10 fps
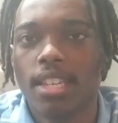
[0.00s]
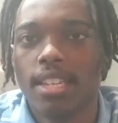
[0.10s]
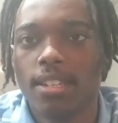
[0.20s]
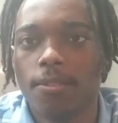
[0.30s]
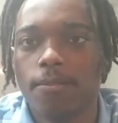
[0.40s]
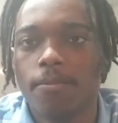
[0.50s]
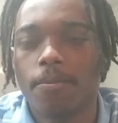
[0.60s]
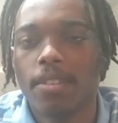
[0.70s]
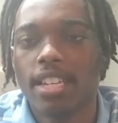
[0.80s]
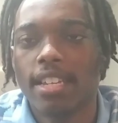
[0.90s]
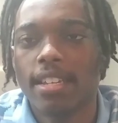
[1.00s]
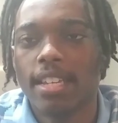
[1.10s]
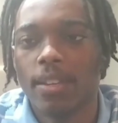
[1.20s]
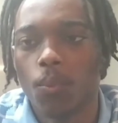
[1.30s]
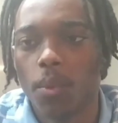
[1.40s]
If
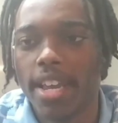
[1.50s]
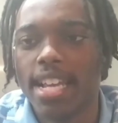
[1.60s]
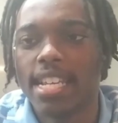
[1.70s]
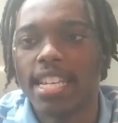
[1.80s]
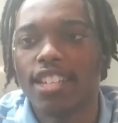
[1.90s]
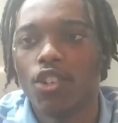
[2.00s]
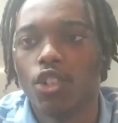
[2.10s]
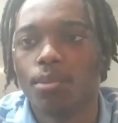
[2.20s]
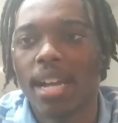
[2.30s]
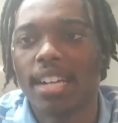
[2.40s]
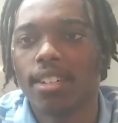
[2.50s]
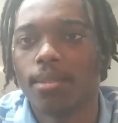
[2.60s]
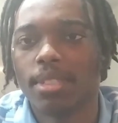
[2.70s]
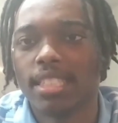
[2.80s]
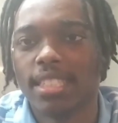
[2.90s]
and when it goes back
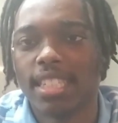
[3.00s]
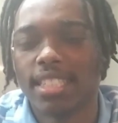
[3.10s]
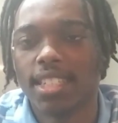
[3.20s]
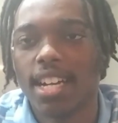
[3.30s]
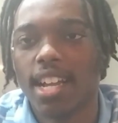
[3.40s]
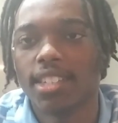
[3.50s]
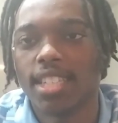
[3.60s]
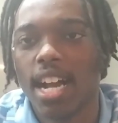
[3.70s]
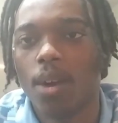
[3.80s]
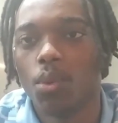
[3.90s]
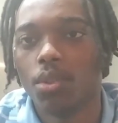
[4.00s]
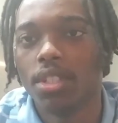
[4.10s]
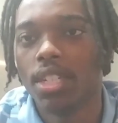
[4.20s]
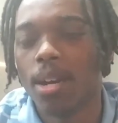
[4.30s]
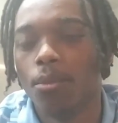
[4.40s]
up to $60, I will
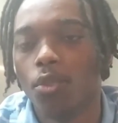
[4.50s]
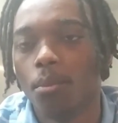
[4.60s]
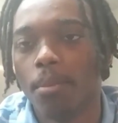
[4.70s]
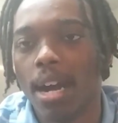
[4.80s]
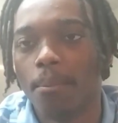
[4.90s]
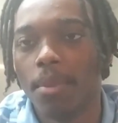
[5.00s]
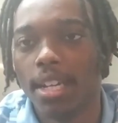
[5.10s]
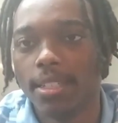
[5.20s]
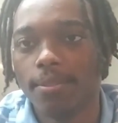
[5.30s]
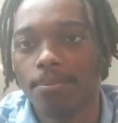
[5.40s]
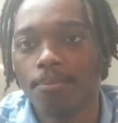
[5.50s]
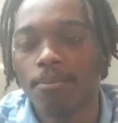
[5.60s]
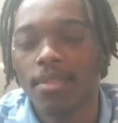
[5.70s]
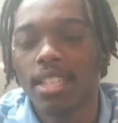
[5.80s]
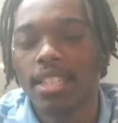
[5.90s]
double my money.
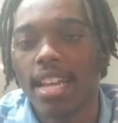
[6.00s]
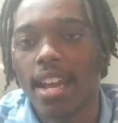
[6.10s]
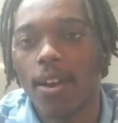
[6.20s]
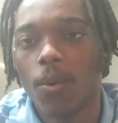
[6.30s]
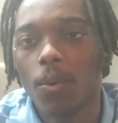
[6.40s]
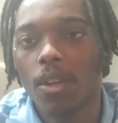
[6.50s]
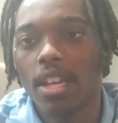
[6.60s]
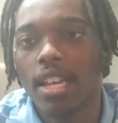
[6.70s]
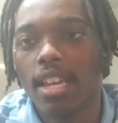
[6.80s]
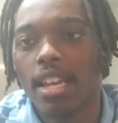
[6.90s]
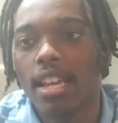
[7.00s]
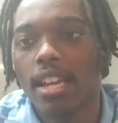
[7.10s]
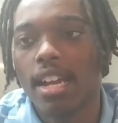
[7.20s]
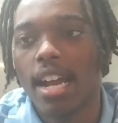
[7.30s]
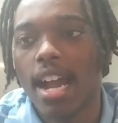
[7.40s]
Now,
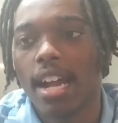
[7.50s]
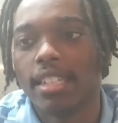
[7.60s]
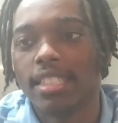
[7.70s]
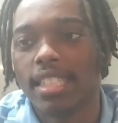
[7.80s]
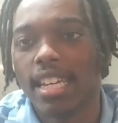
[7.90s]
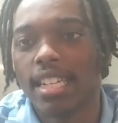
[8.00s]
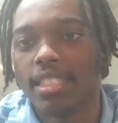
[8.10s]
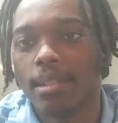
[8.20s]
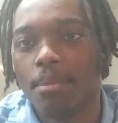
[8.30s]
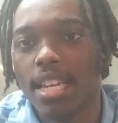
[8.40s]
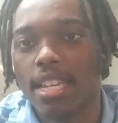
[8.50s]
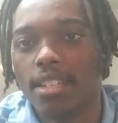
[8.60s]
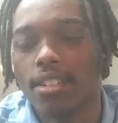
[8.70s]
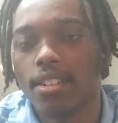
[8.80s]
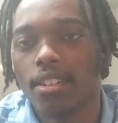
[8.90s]
I stand to make